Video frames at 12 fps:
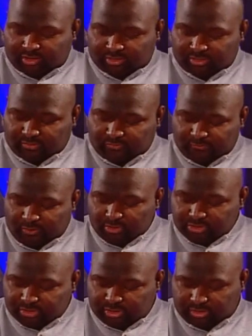The
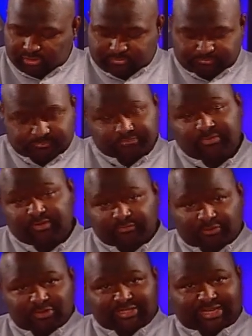first clue, the
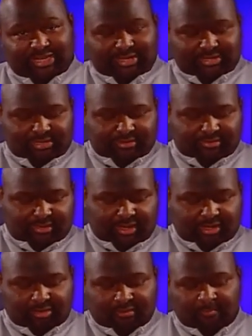first key to this deck
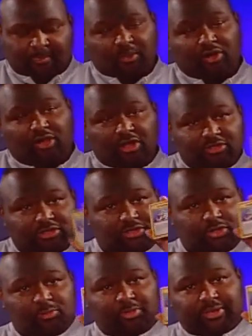are called
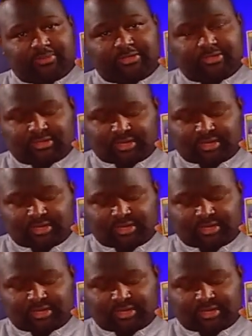scoop ups.